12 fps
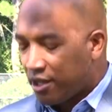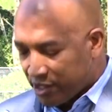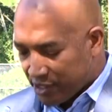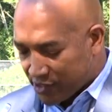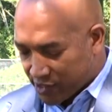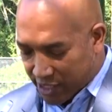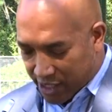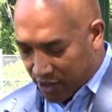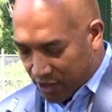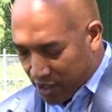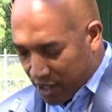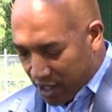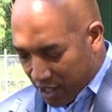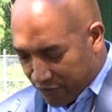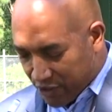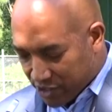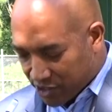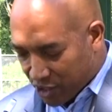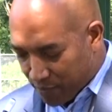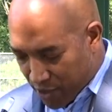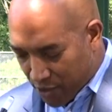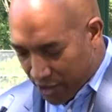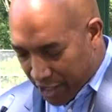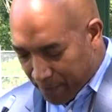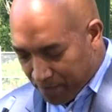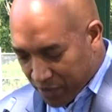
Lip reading: the center of this community.